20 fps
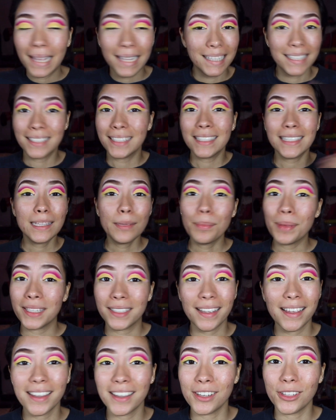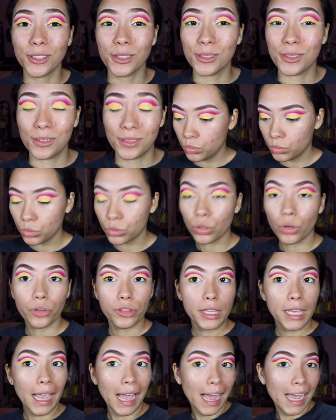this is the best I can do.
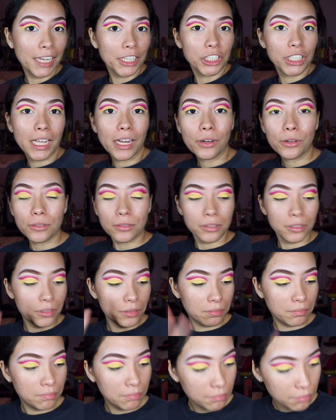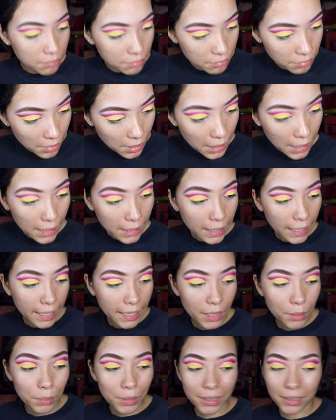So the eyeshadows, I
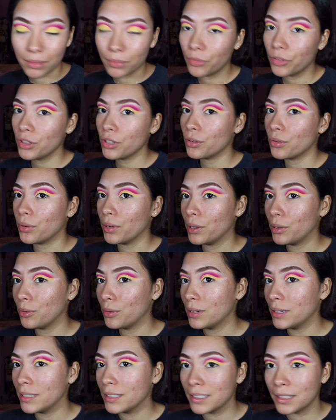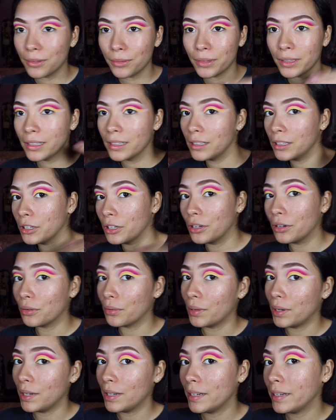like them except for the green one. It doesn't really look
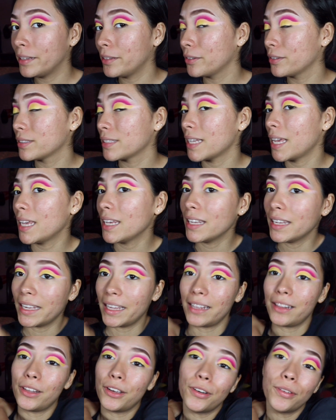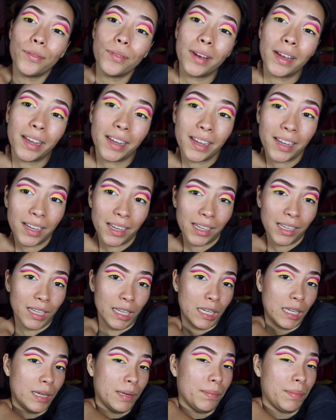green, it looks yellow,
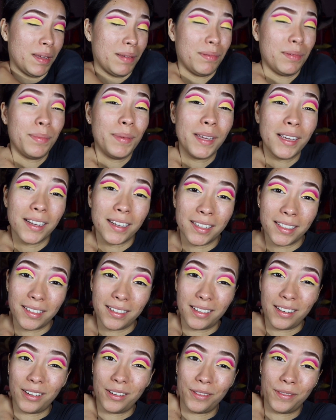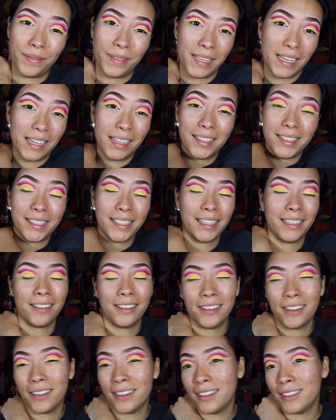maybe because of the
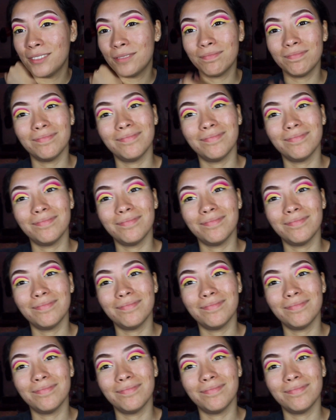concealer.